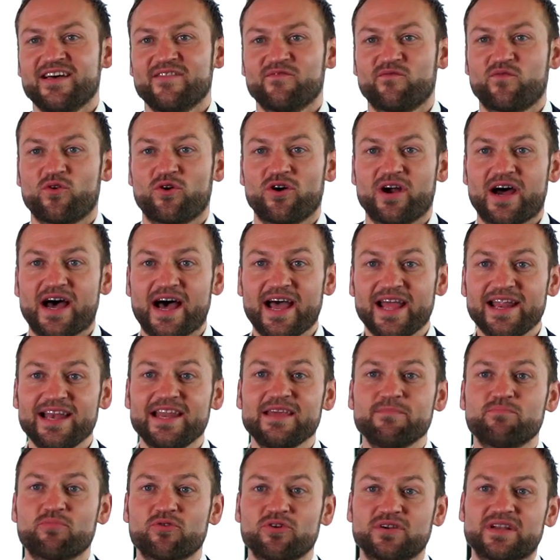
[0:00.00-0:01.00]
for
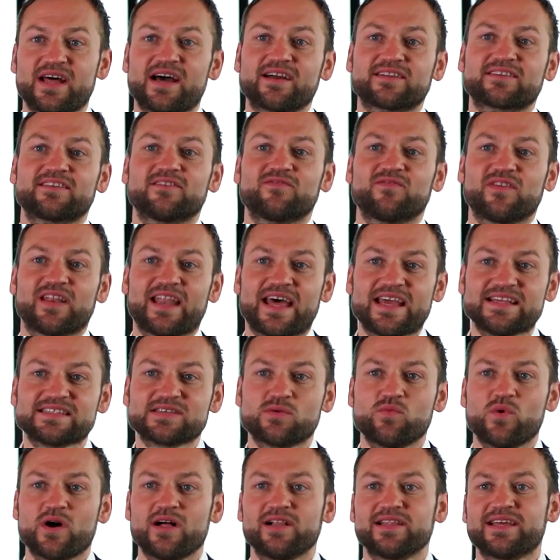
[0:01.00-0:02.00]
highly productive
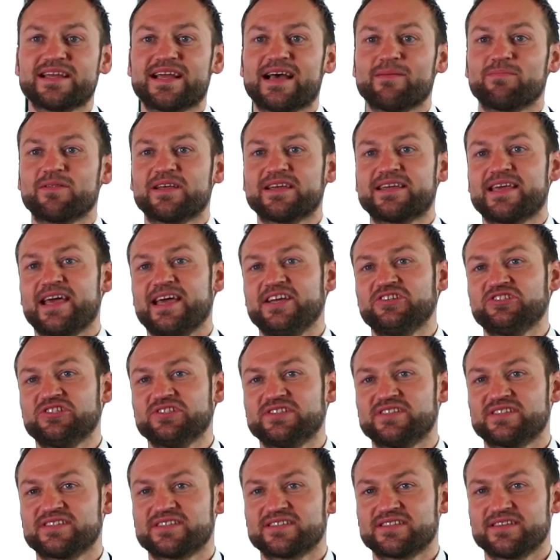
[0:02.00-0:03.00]
laser welding
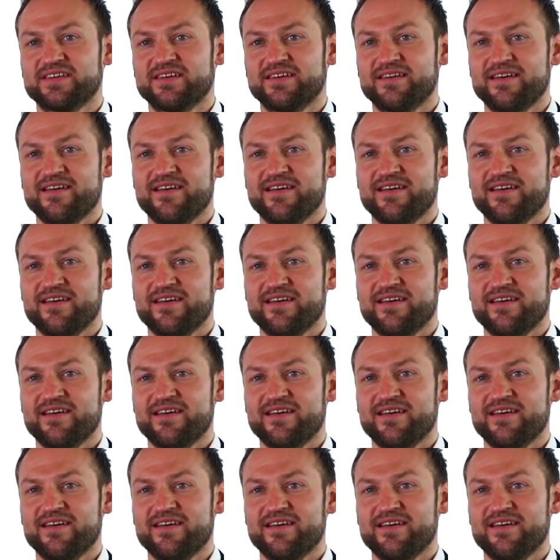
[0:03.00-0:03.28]
applications.